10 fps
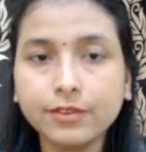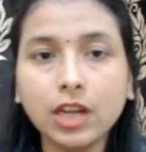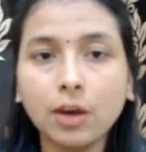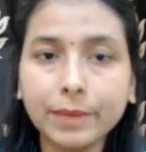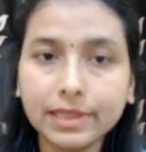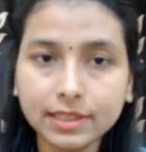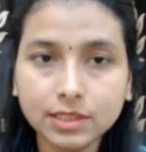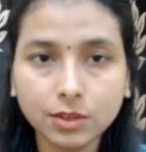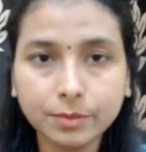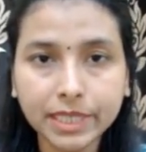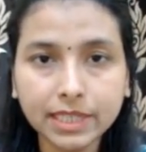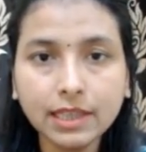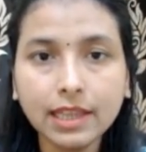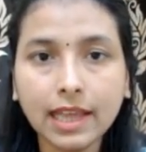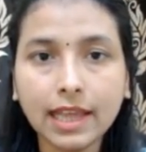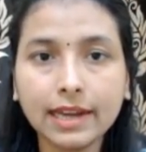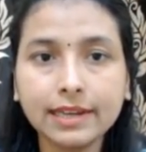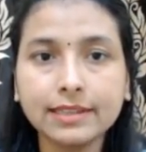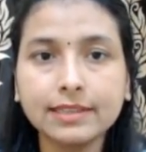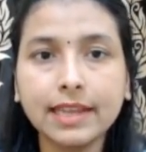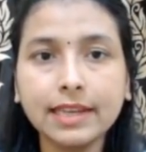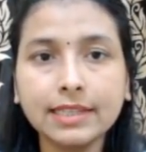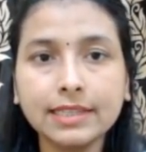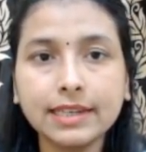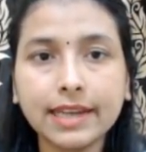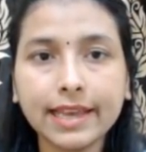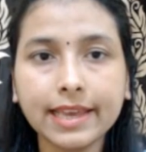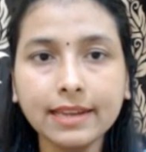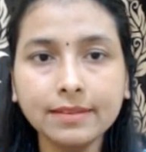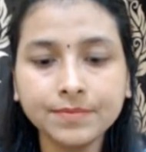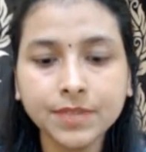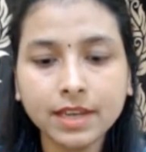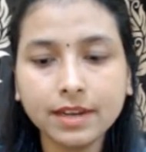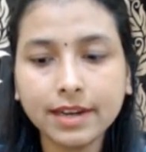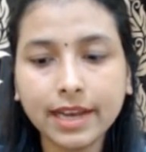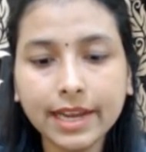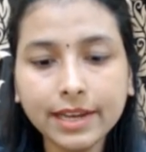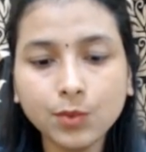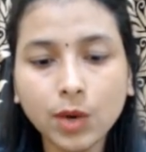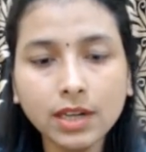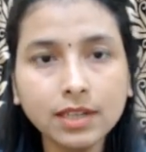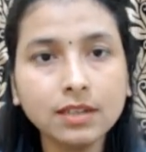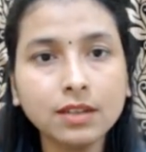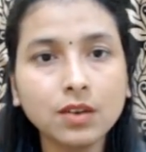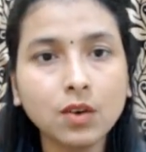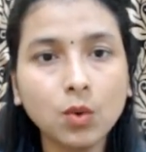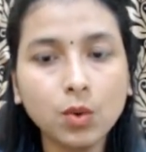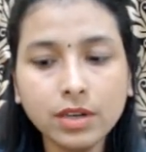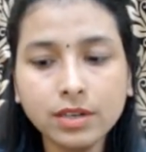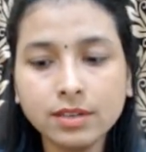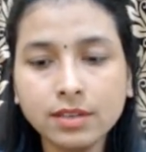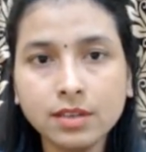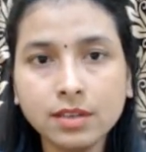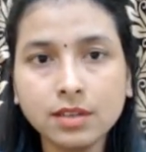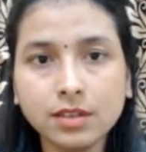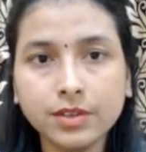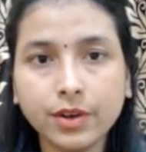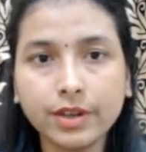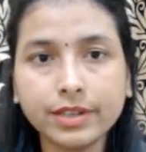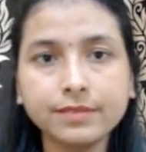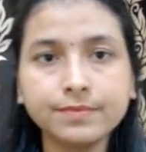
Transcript: It will open the terminal, and then here I can write what? Code dot.